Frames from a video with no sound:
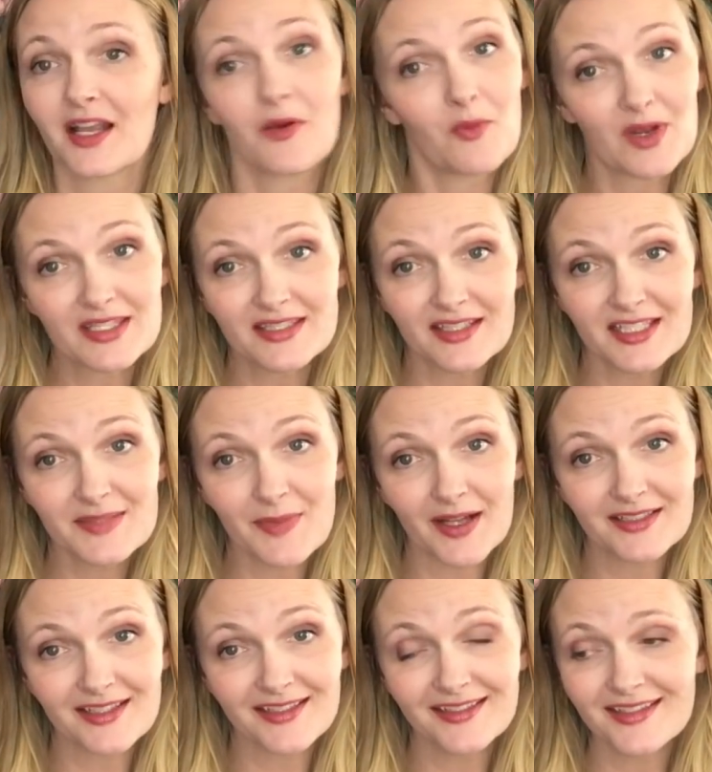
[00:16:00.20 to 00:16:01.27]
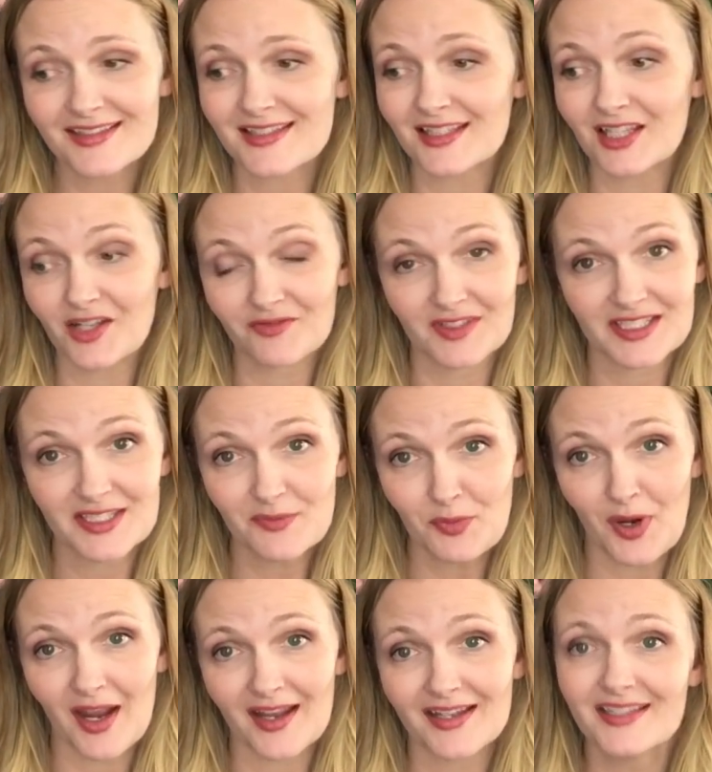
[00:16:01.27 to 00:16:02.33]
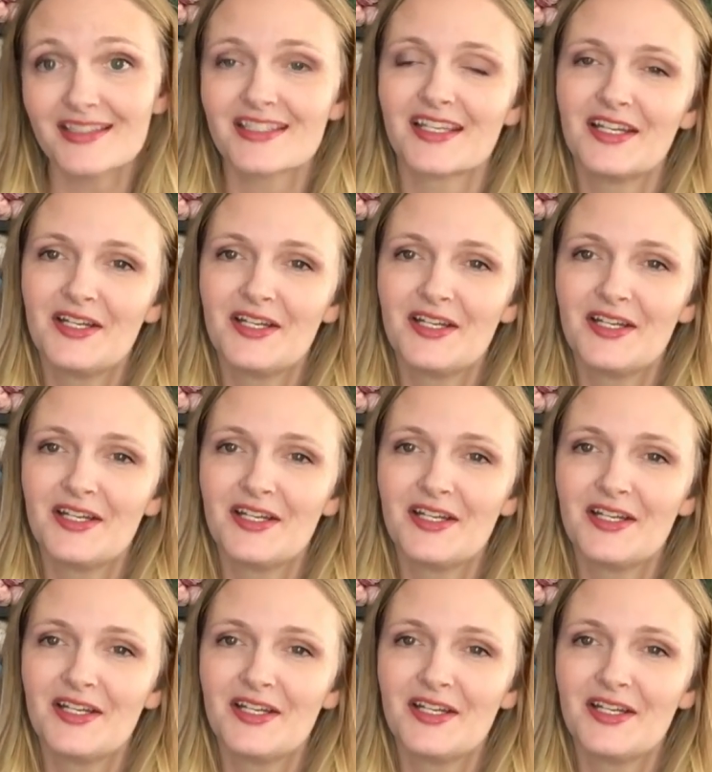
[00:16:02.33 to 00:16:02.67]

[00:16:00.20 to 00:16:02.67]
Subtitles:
I wasn't expecting. It's a lovely surprise.